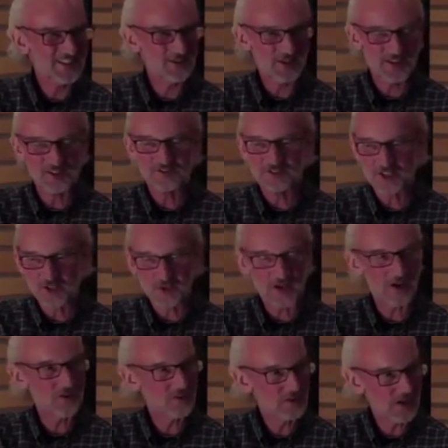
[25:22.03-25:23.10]
And you had to figure
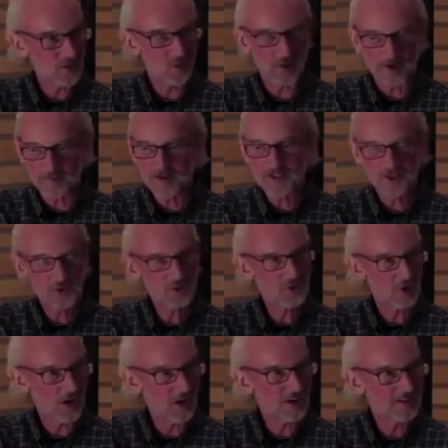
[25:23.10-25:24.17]
out, okay, what am I
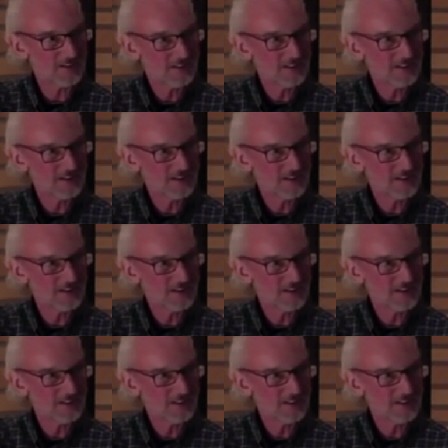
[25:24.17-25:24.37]
doing wrong?